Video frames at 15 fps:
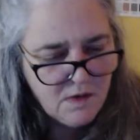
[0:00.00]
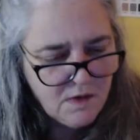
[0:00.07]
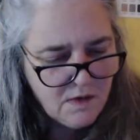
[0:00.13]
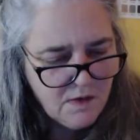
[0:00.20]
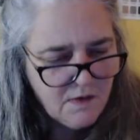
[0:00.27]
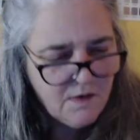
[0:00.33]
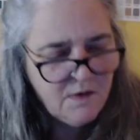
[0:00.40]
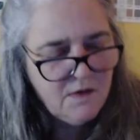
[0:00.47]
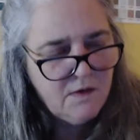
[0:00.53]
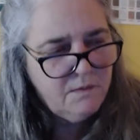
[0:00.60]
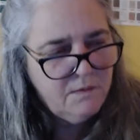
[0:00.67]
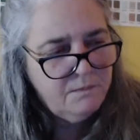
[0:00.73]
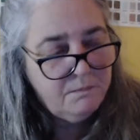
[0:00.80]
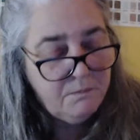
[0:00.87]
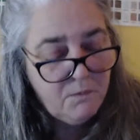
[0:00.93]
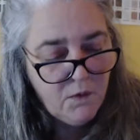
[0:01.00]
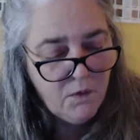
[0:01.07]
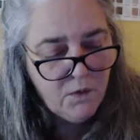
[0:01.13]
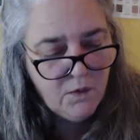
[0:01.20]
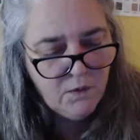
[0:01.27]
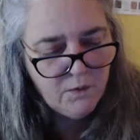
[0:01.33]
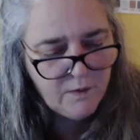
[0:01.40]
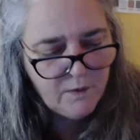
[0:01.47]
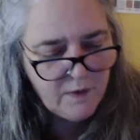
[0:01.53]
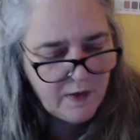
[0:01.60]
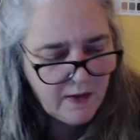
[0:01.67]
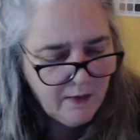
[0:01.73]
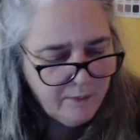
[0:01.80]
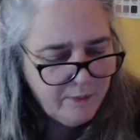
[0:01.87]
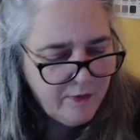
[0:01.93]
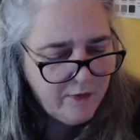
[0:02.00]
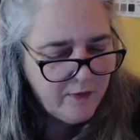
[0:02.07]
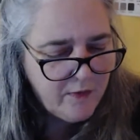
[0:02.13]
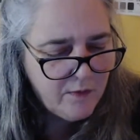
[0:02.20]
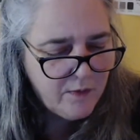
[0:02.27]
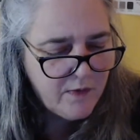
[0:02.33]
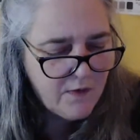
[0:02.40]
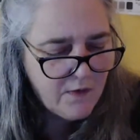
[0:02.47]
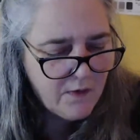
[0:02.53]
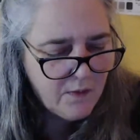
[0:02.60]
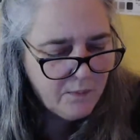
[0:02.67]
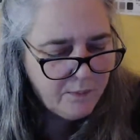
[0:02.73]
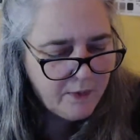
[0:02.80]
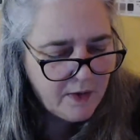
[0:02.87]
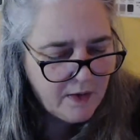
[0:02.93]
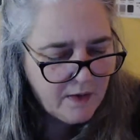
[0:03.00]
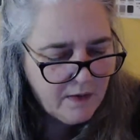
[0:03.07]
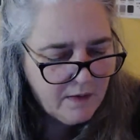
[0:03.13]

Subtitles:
So, oh, it'd help if it was open.